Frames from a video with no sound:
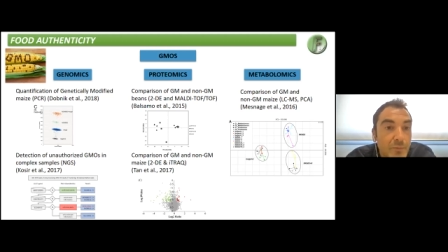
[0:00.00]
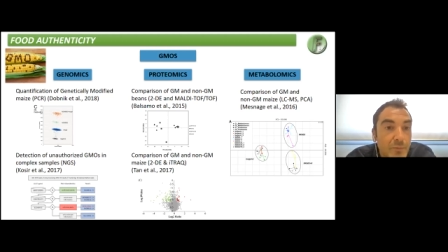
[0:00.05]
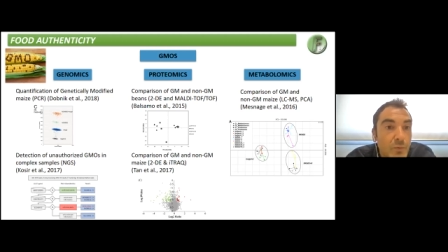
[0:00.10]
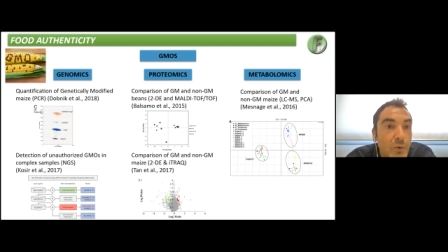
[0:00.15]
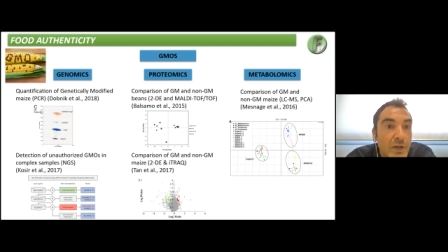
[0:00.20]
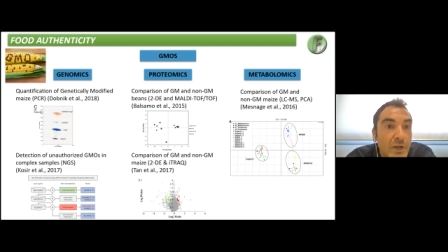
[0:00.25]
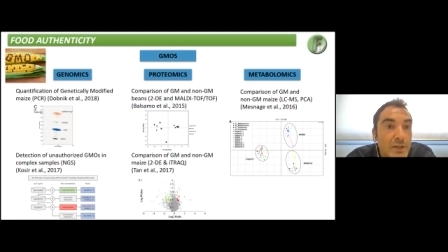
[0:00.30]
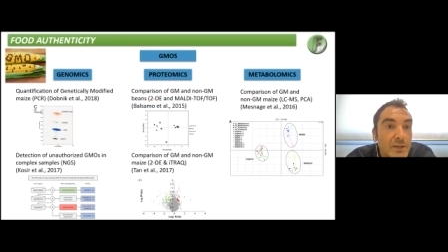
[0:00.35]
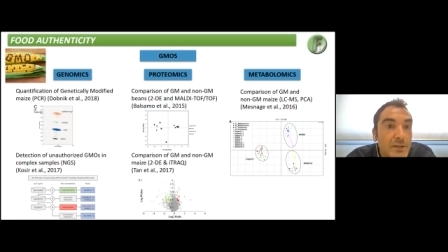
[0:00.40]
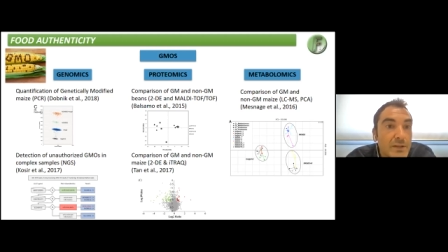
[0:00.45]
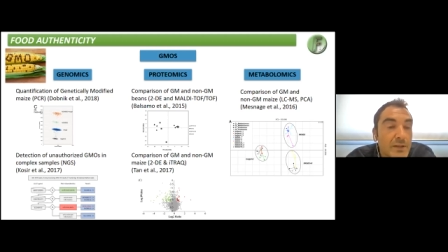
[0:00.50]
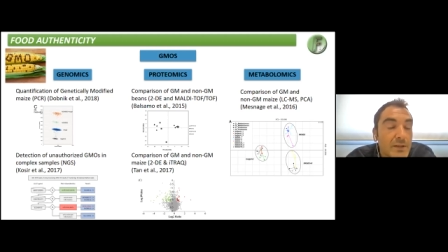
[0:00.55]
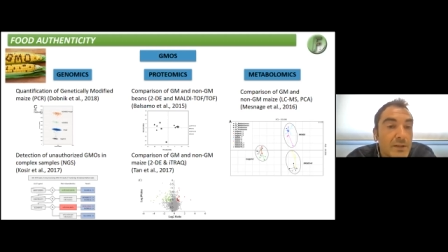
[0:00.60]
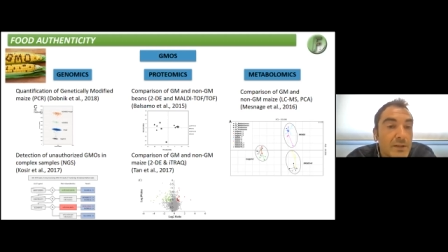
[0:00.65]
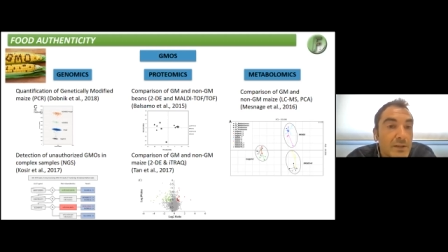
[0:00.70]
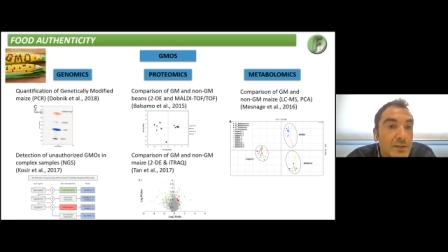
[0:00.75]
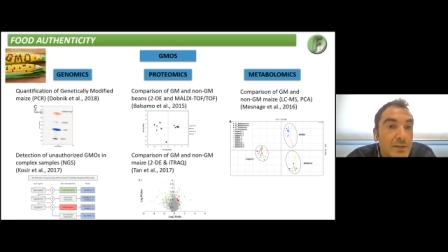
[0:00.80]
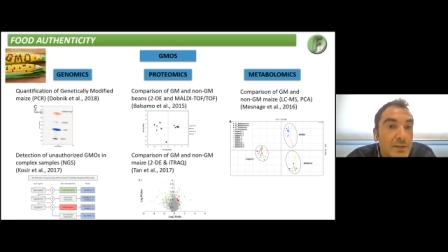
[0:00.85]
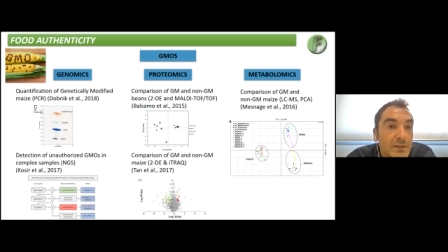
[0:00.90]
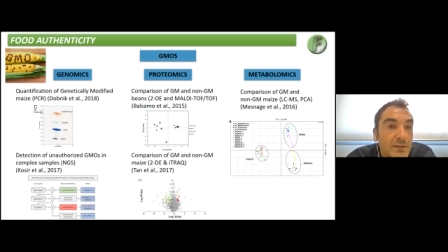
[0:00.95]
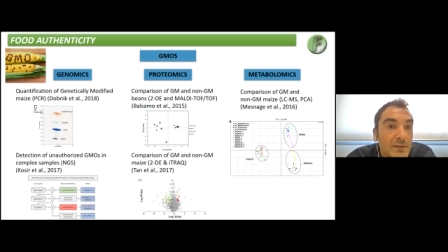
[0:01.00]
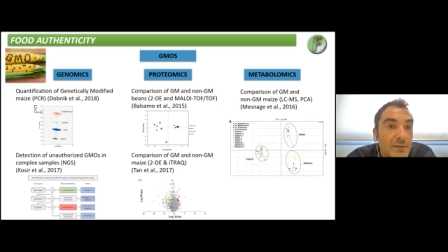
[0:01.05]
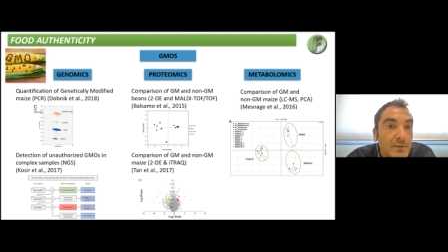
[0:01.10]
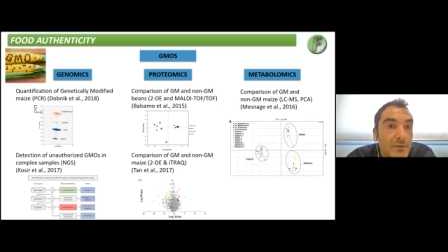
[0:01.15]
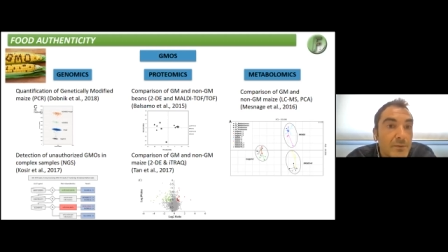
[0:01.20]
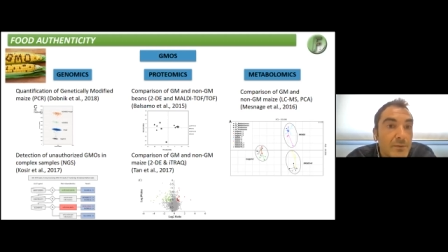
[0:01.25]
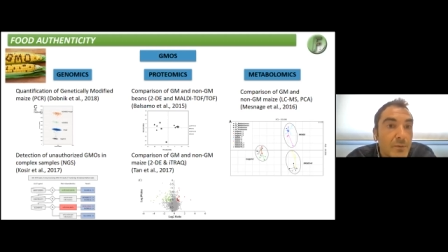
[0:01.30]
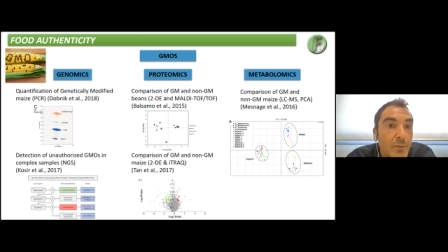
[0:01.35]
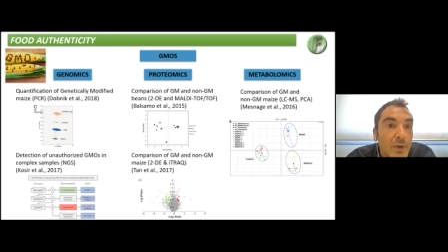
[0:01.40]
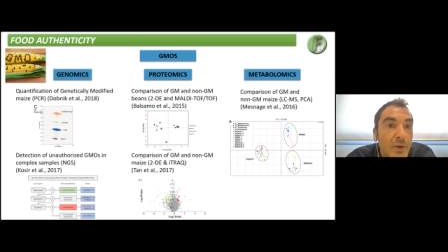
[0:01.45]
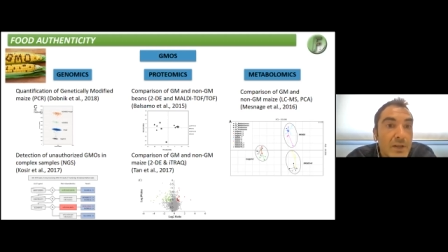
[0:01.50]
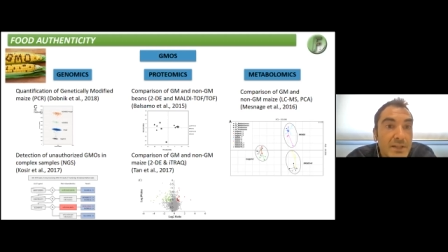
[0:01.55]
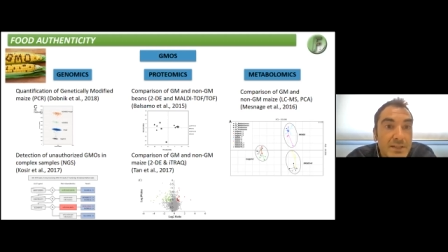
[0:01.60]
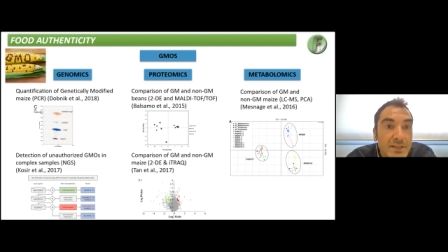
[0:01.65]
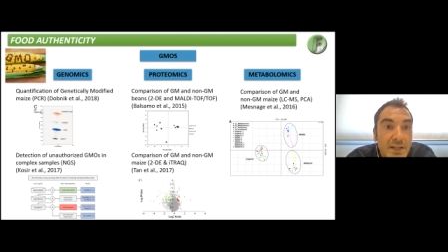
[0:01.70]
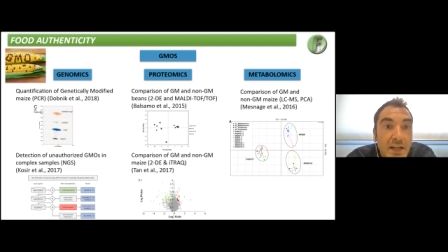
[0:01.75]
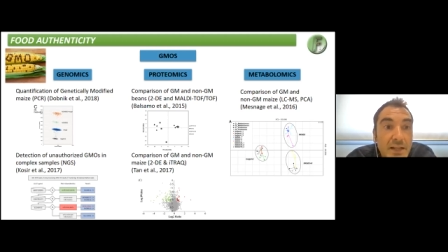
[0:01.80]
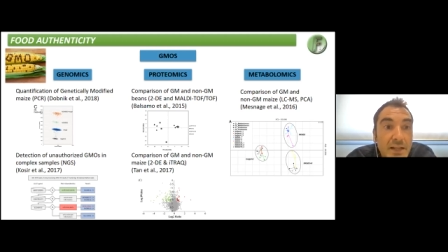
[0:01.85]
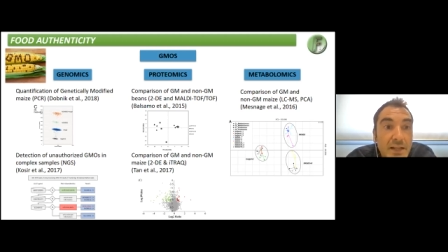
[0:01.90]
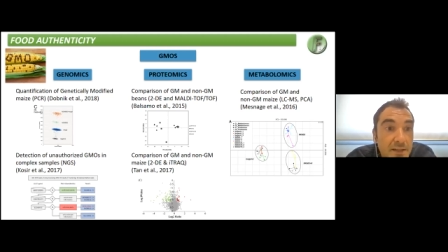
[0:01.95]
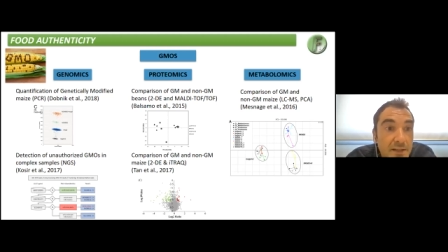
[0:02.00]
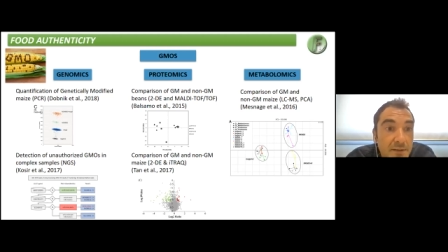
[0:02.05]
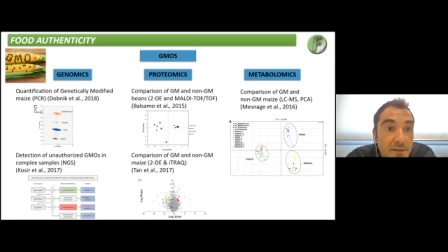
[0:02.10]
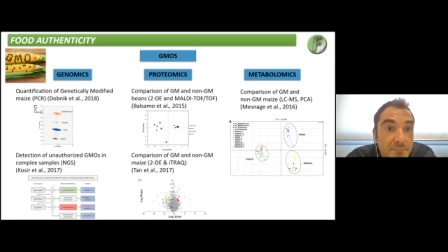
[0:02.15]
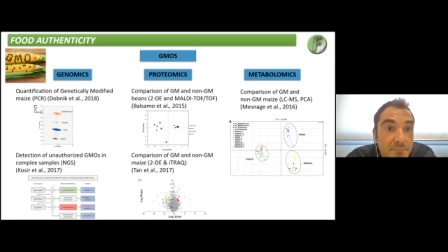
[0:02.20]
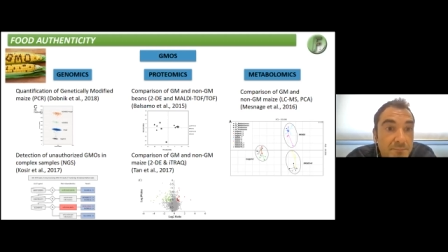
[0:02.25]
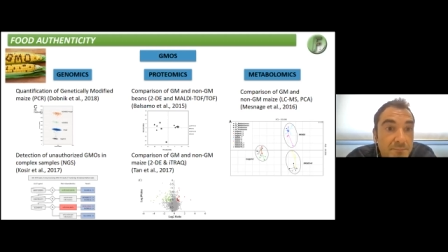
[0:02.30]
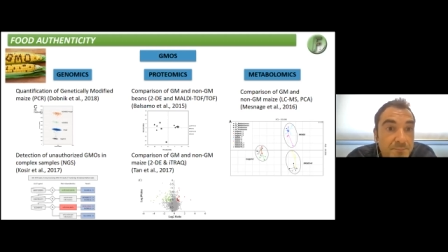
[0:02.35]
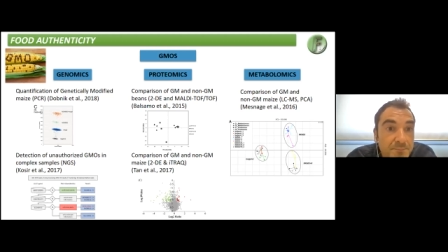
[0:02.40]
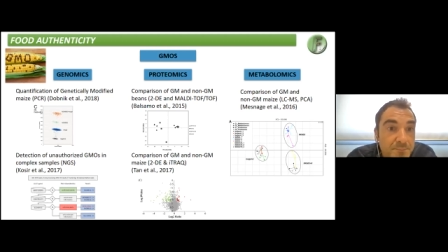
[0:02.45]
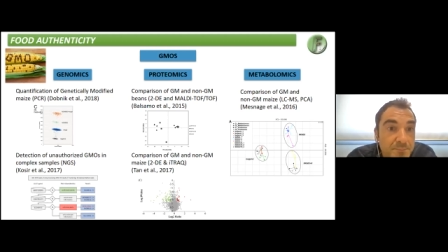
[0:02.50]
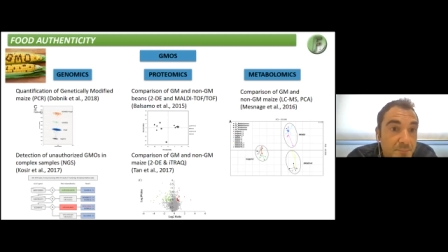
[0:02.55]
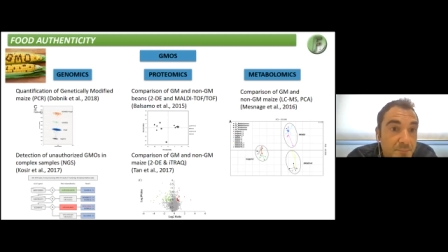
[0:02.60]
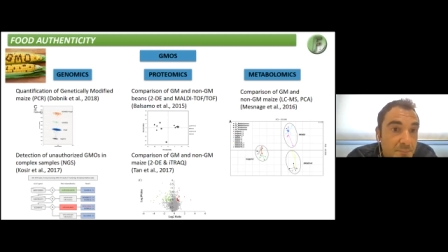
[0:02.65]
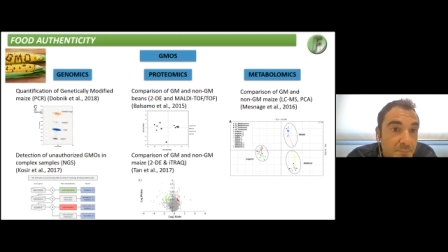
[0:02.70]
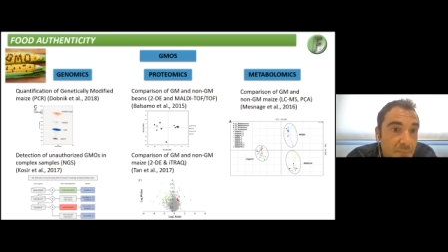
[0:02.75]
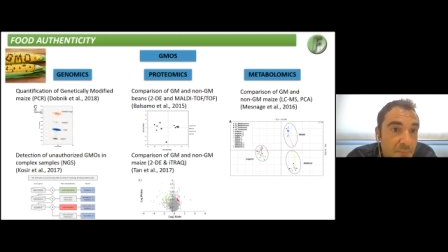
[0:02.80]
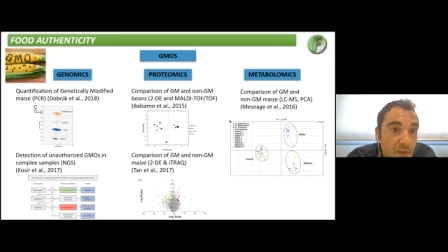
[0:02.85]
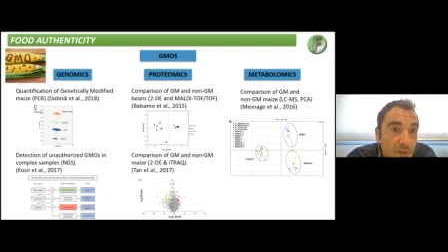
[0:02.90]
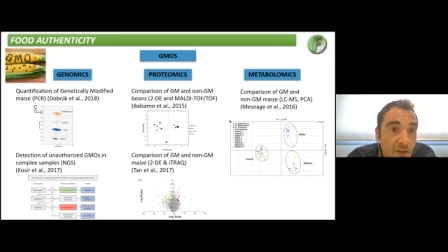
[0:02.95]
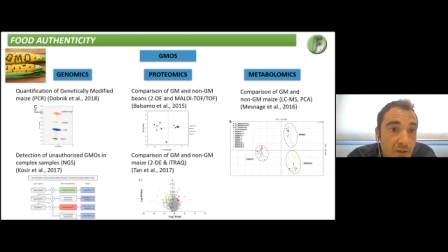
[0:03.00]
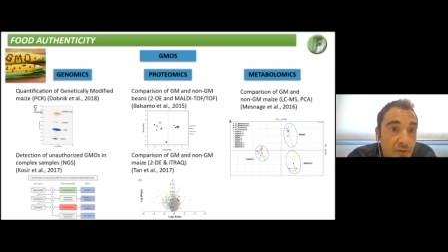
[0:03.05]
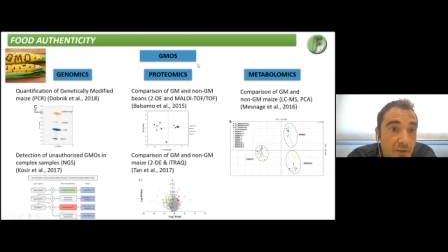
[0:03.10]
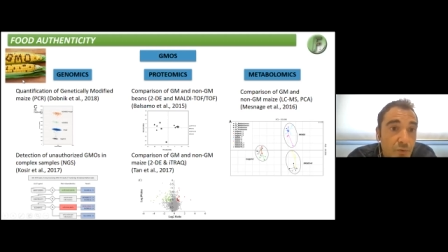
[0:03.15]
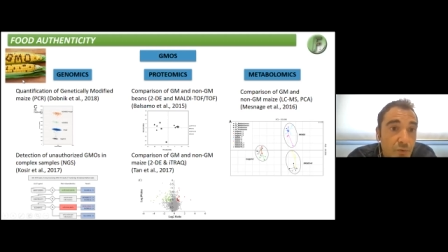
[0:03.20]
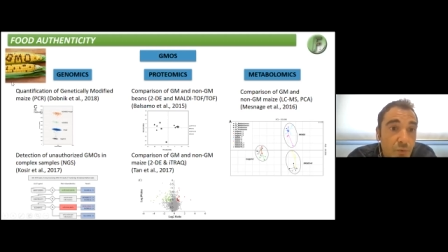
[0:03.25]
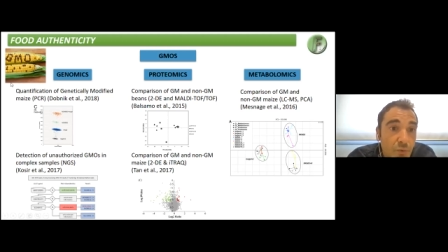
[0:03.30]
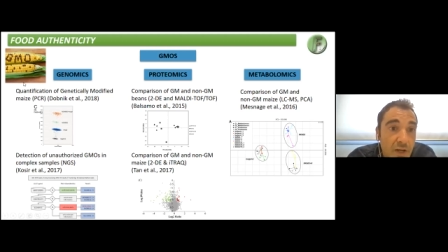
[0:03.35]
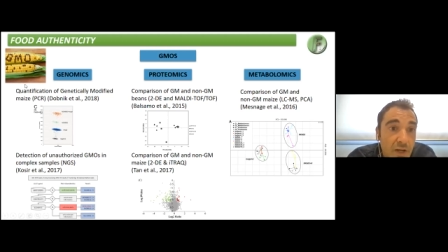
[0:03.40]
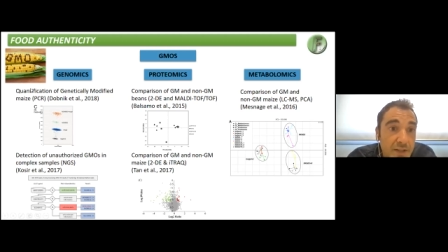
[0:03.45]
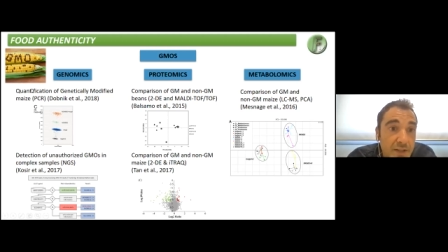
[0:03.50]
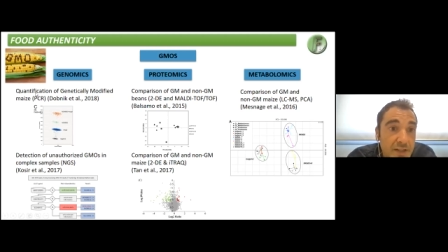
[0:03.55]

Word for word: quite uh, well studied to